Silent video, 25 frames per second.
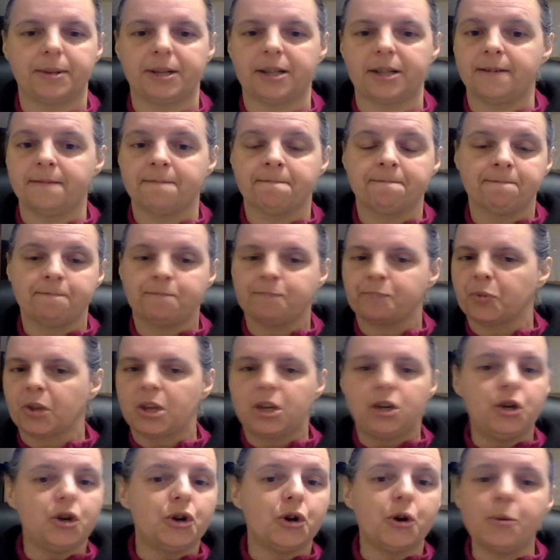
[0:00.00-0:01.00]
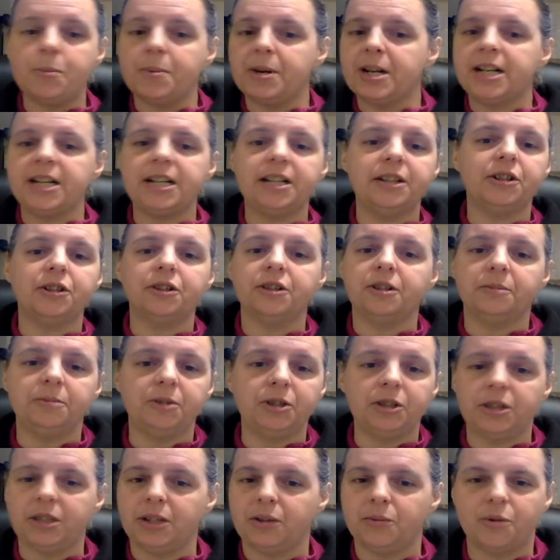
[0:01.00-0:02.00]
But nobody in her
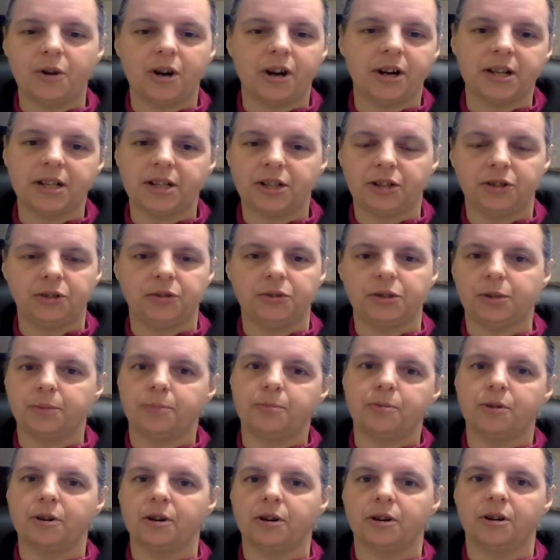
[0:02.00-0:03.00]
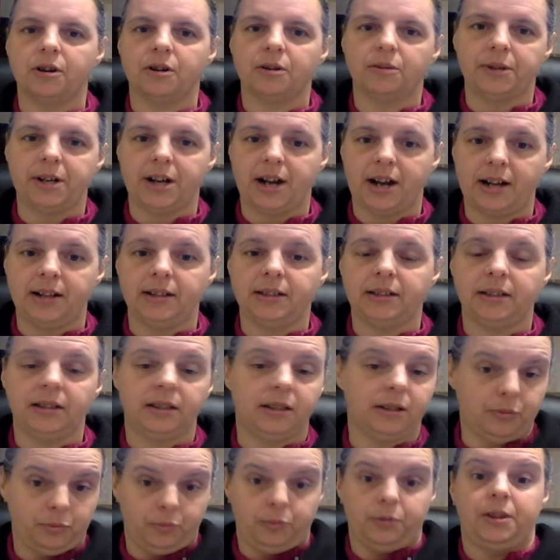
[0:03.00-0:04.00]
community wanted to support her reality,
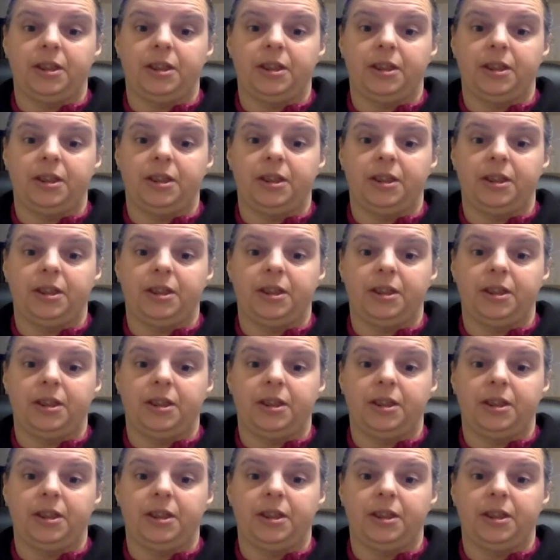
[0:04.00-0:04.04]
the